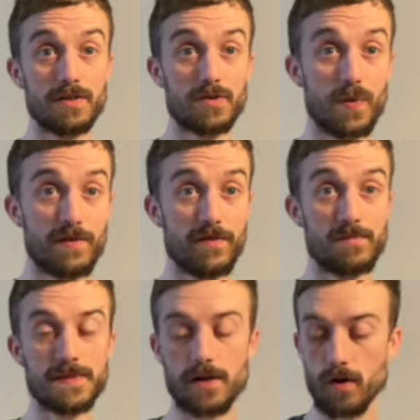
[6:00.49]

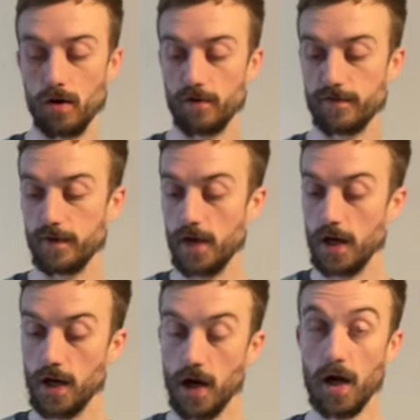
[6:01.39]
25% off.
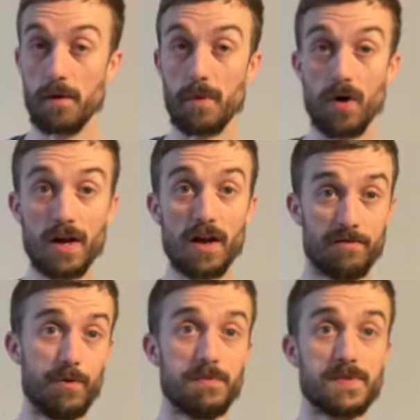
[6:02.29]
I
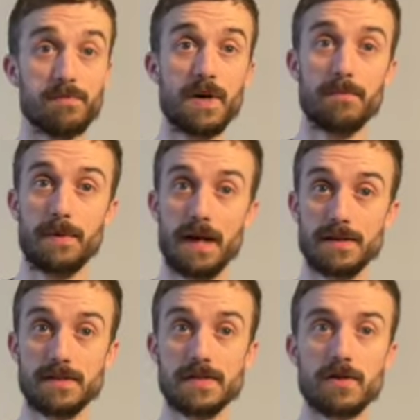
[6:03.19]
love Bobbins and Button
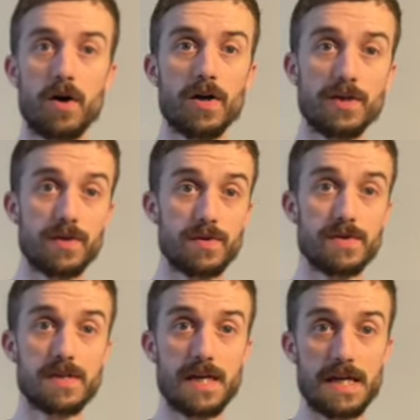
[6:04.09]
patterns. I
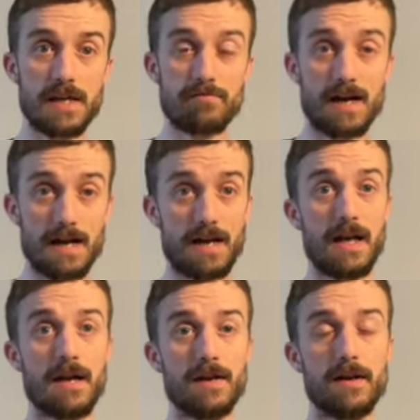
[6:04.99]
use the
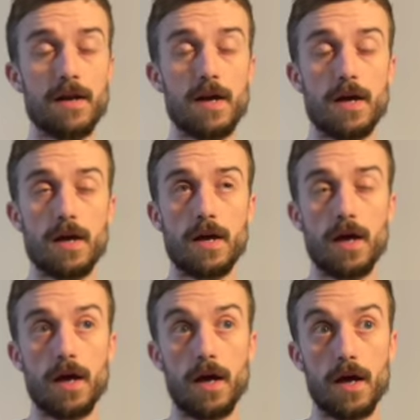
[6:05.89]
Raglan
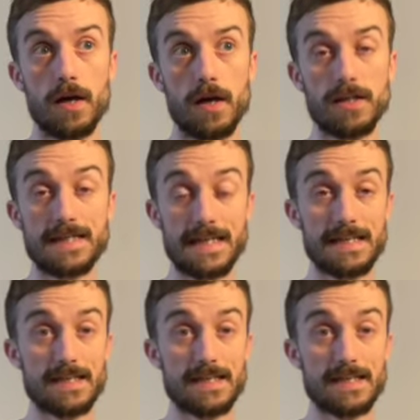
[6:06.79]
Dean